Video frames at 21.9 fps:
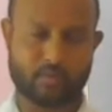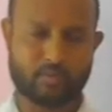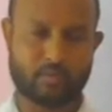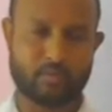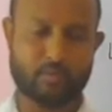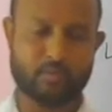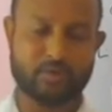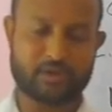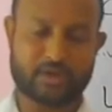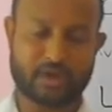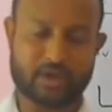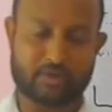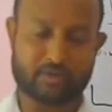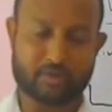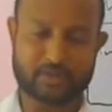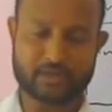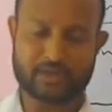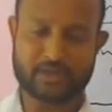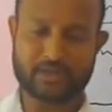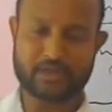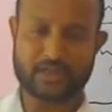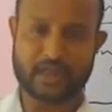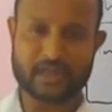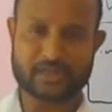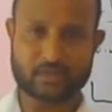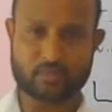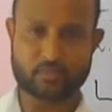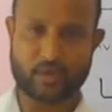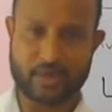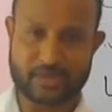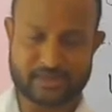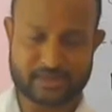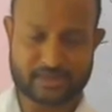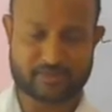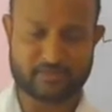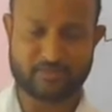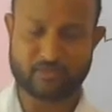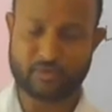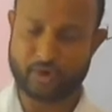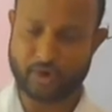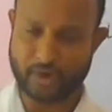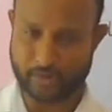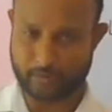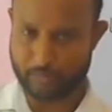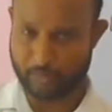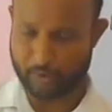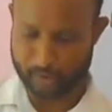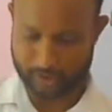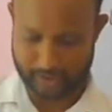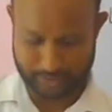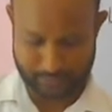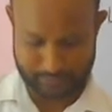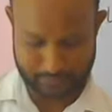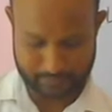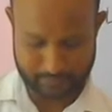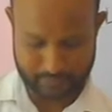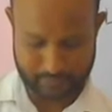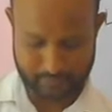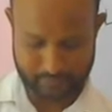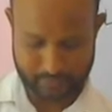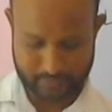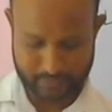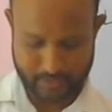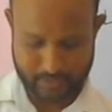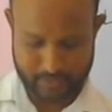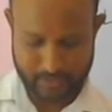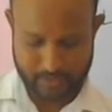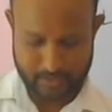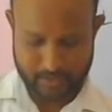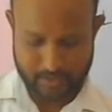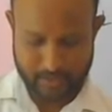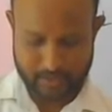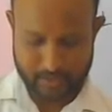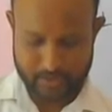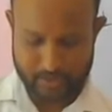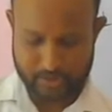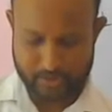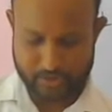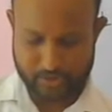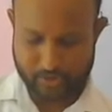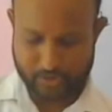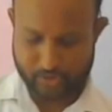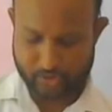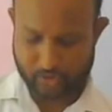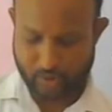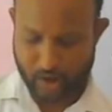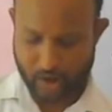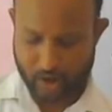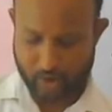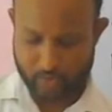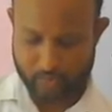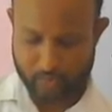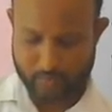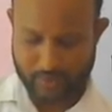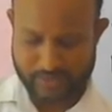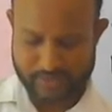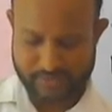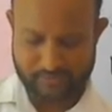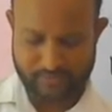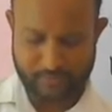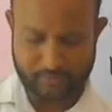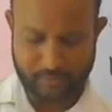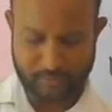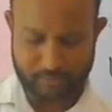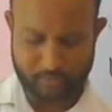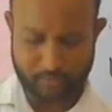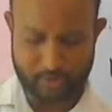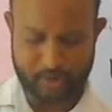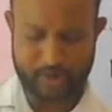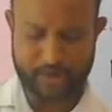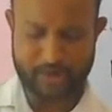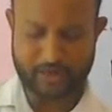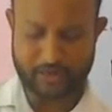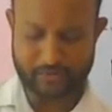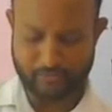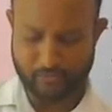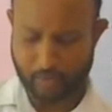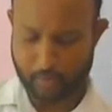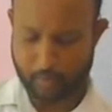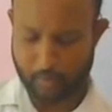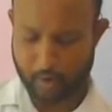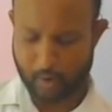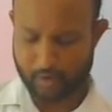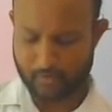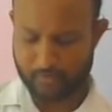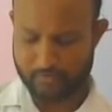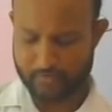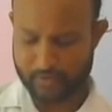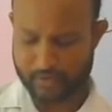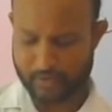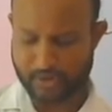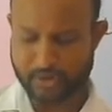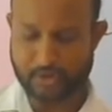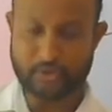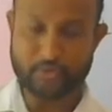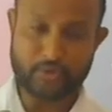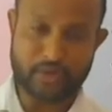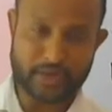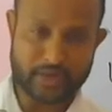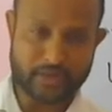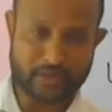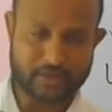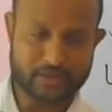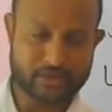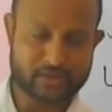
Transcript: which are considered as waste for their body. They used to throw out waste from their body in the form of urine,